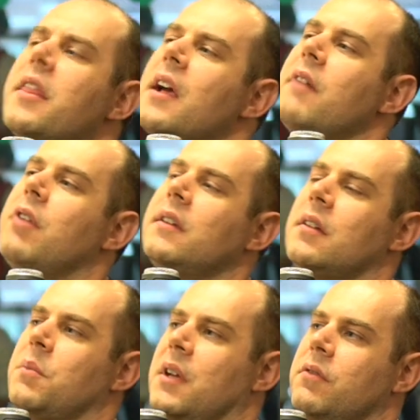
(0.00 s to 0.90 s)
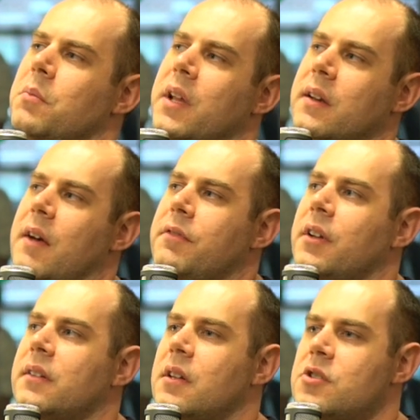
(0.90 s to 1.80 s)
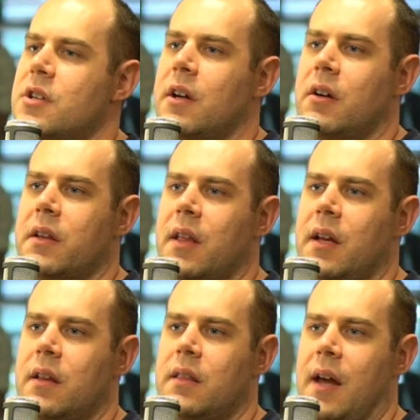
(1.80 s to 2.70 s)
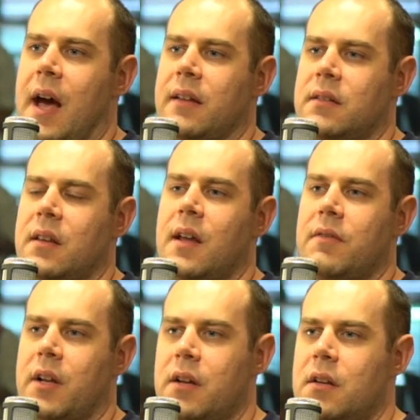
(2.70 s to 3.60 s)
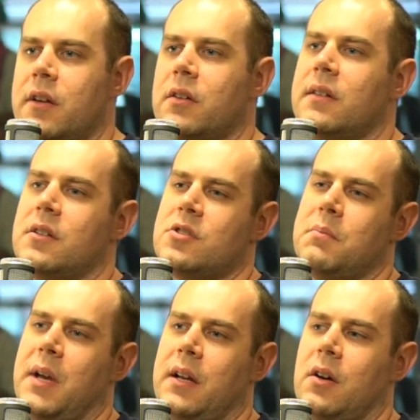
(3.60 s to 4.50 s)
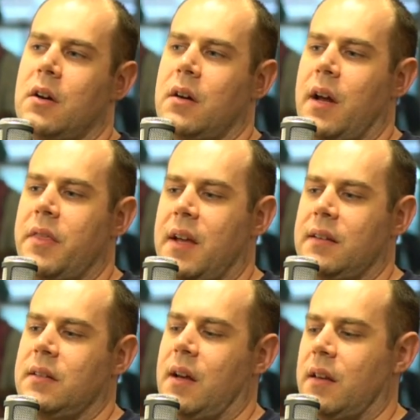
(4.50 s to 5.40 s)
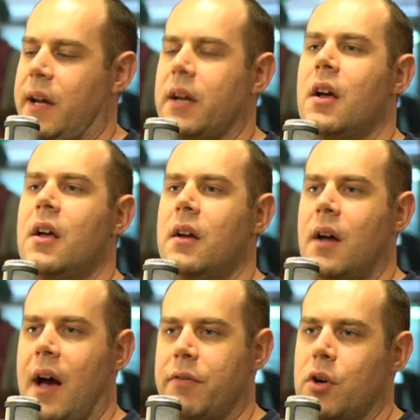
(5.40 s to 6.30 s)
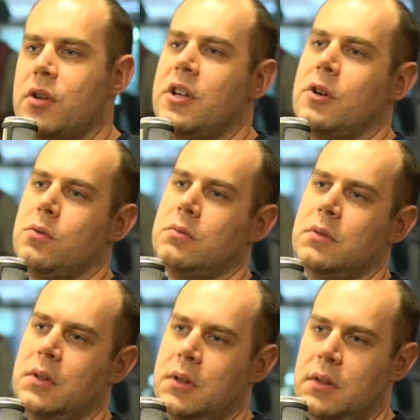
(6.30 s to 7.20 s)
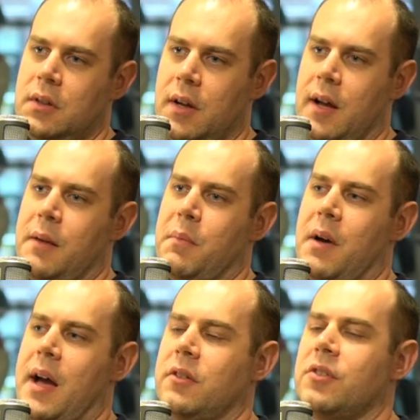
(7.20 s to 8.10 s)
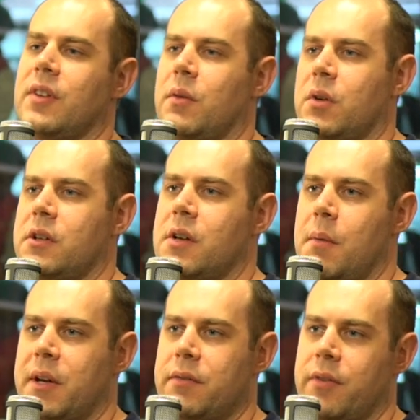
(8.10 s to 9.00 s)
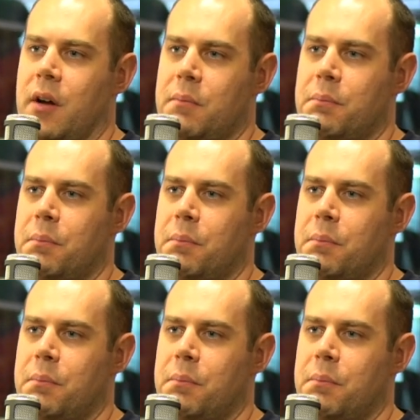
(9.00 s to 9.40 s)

I've read something from like Netflix engineering that has that. They have like a clear decision maker, and they say like, I've heard you, I understand where you're coming from,